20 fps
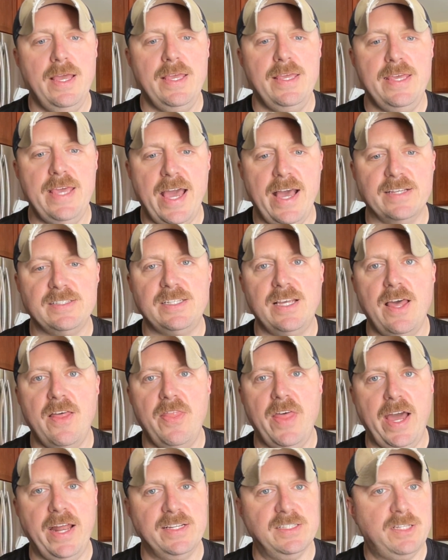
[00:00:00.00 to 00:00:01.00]
Yes,
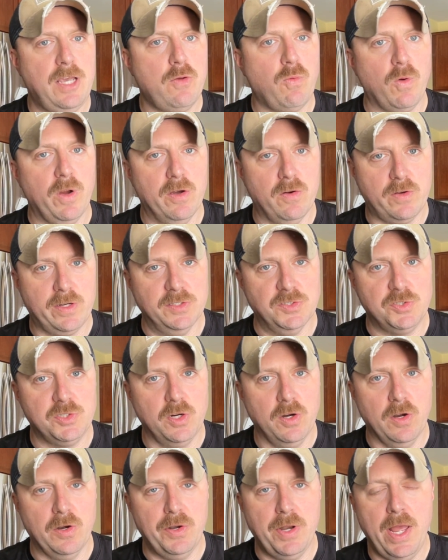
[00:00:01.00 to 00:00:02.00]
that is a real
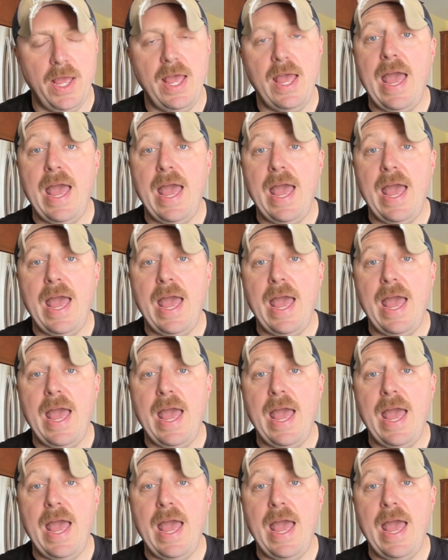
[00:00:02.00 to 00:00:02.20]
concern.